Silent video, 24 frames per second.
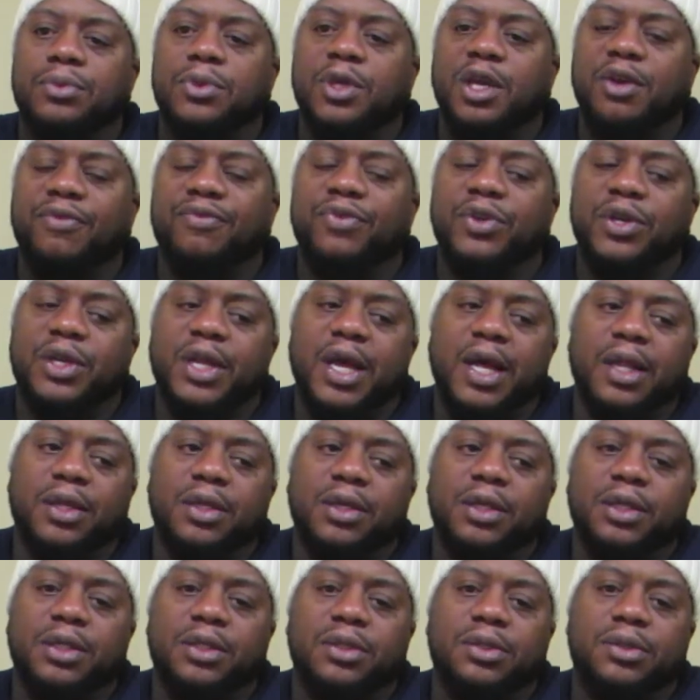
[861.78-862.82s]

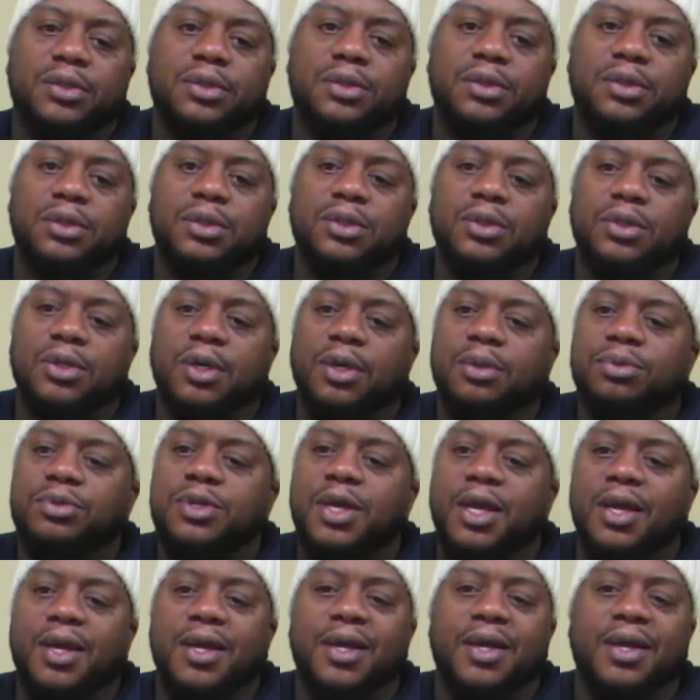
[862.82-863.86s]
Infidelities,
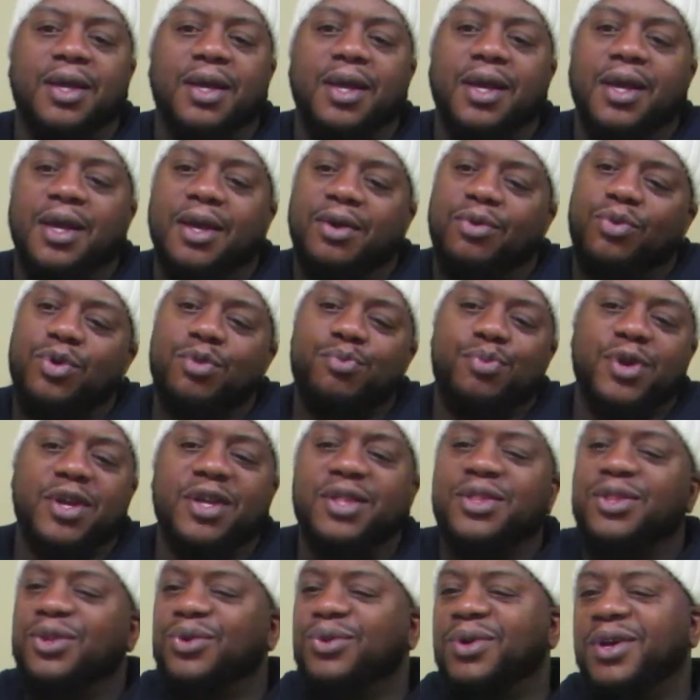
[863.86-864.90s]
we've been
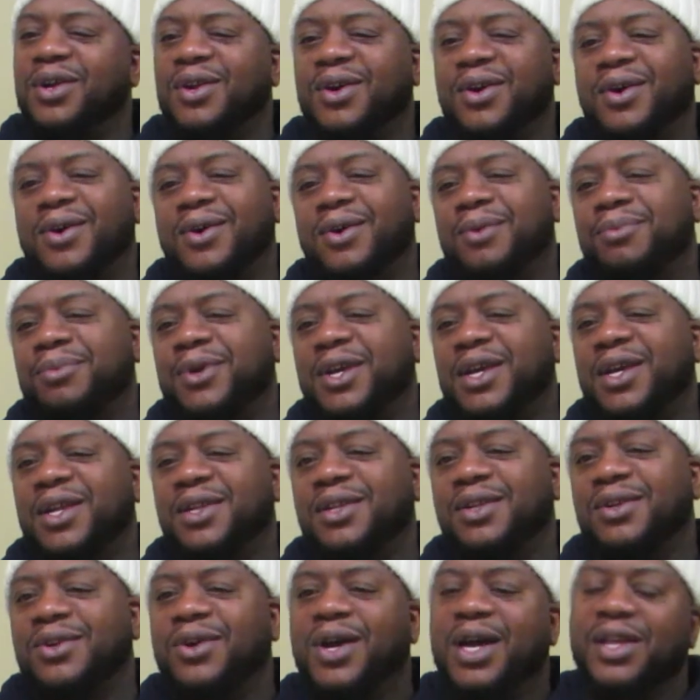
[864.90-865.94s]
through it all,
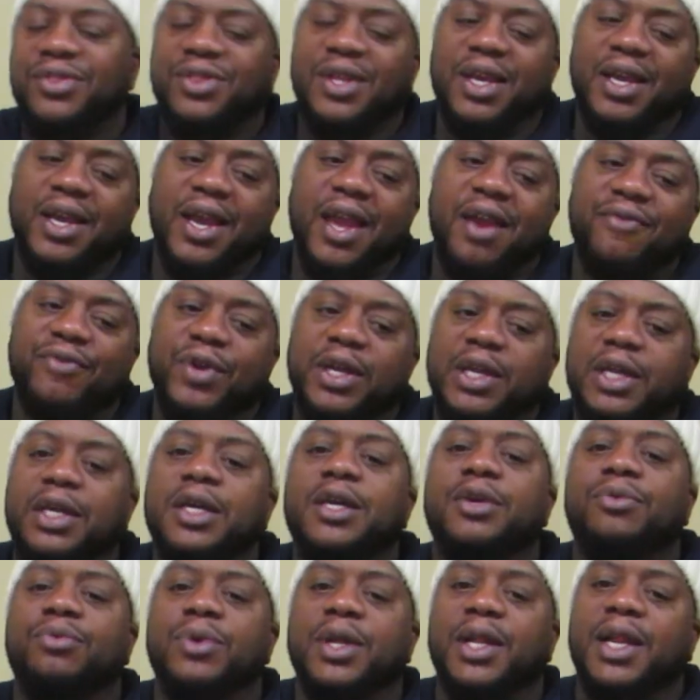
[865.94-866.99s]
man. I think every
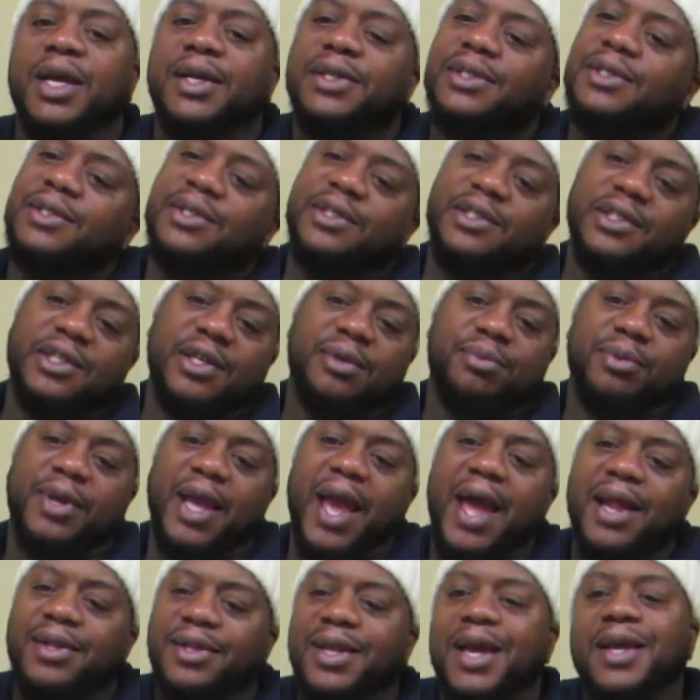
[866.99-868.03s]
good relationship
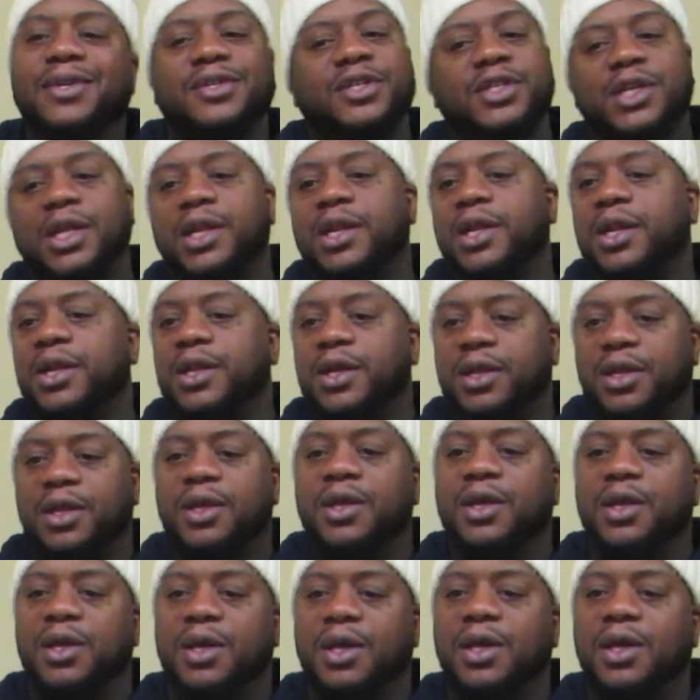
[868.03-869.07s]
got that shit in
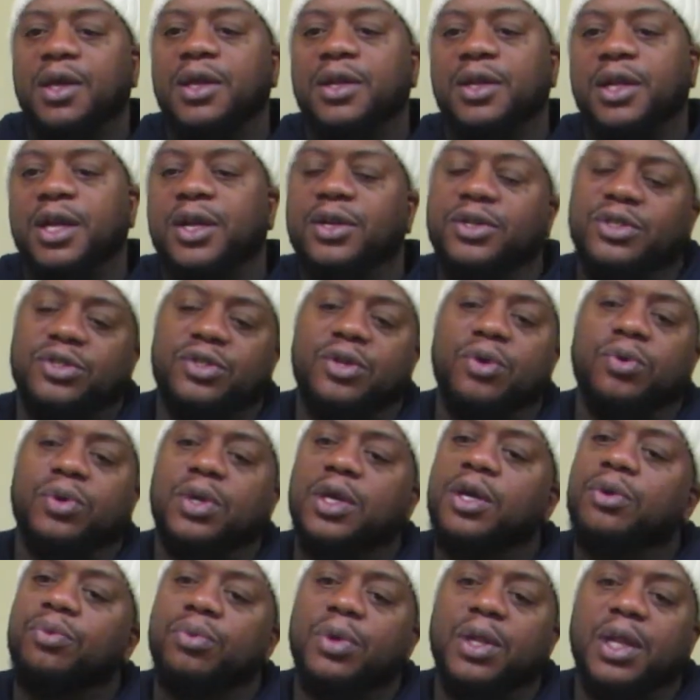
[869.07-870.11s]
it. There is no
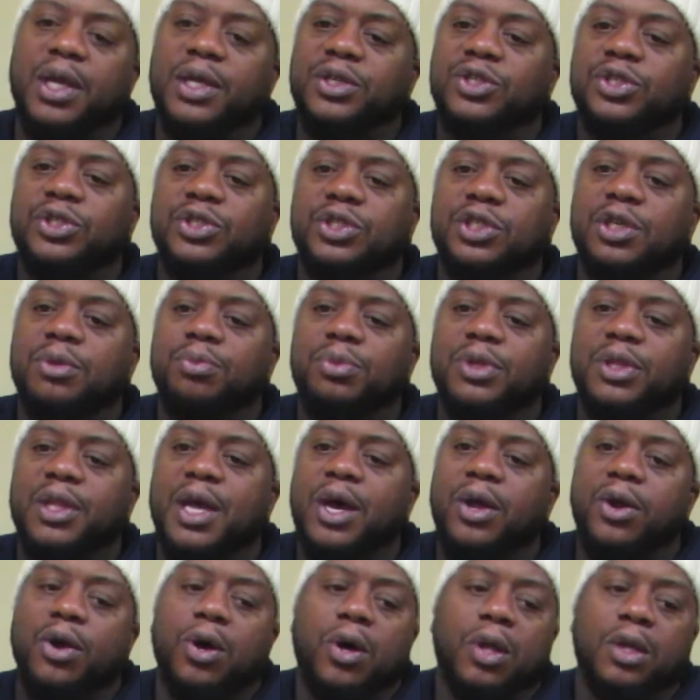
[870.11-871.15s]
good relationship
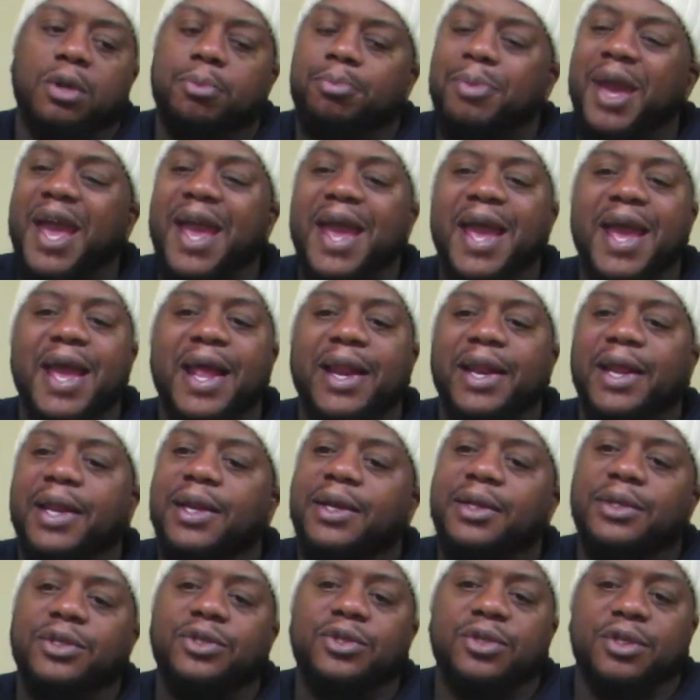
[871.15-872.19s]
without all the bad,
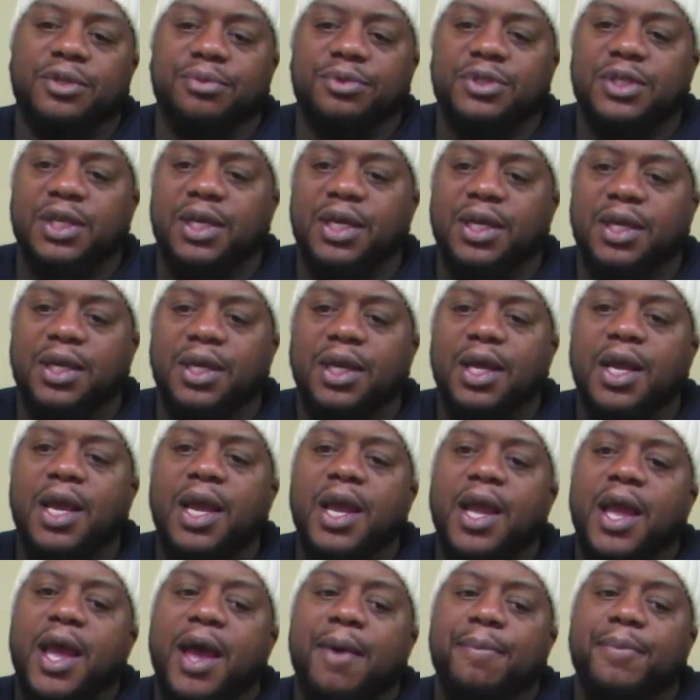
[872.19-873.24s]
and you know what I'm saying?
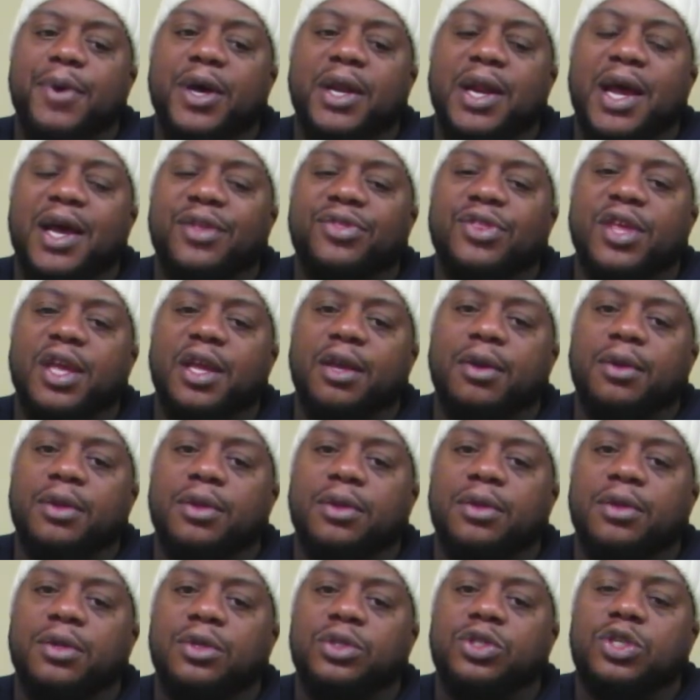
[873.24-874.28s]
But I think
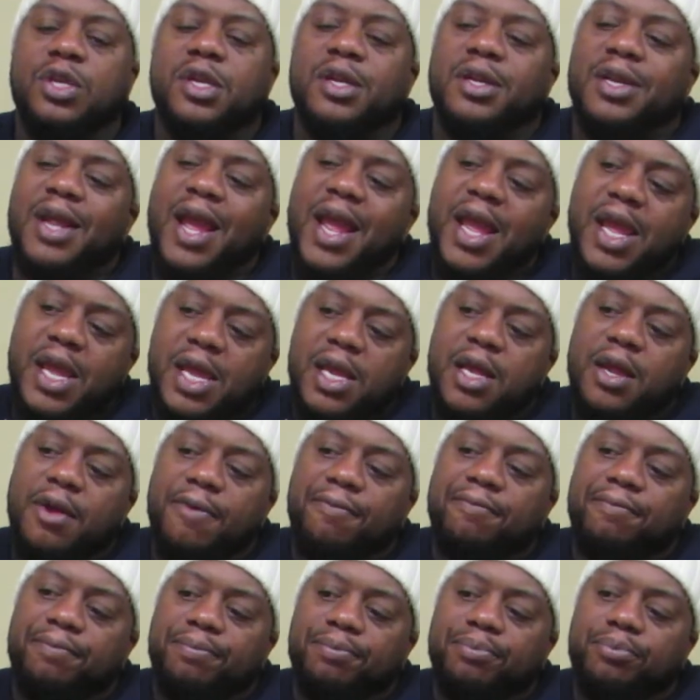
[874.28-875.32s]
today
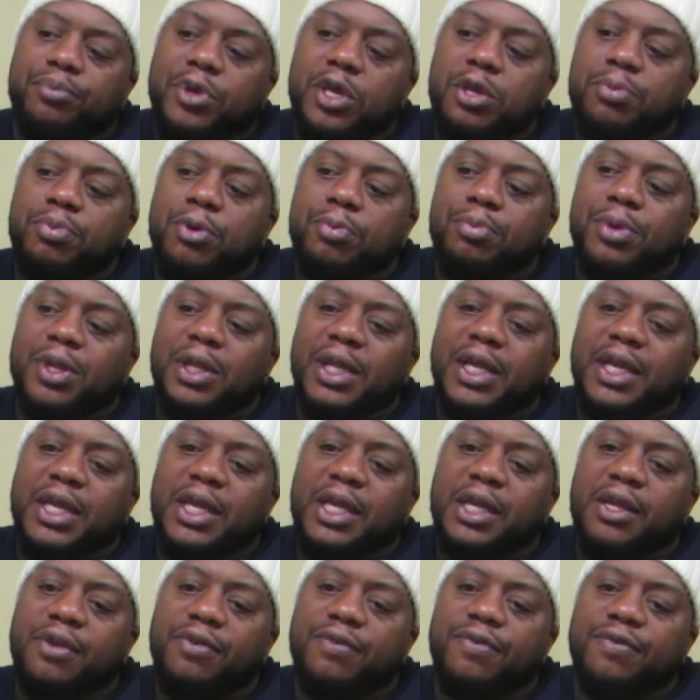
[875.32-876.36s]
people
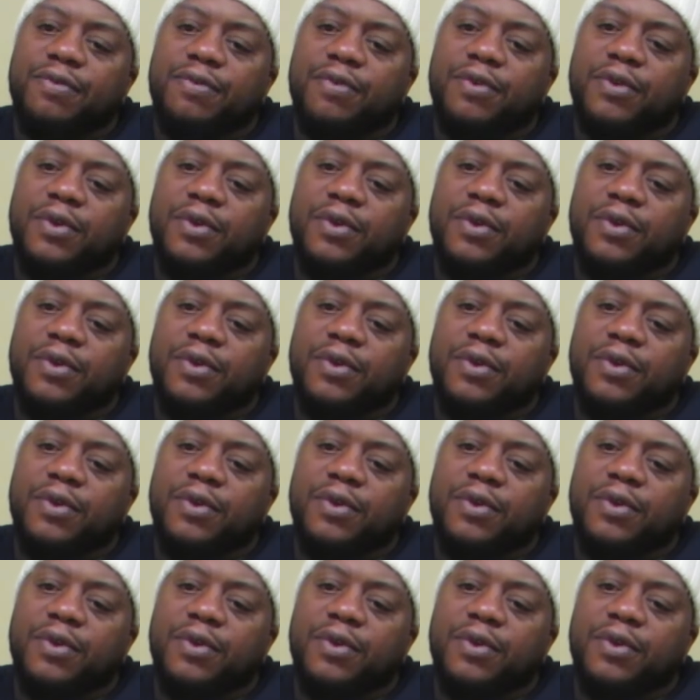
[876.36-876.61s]
believe,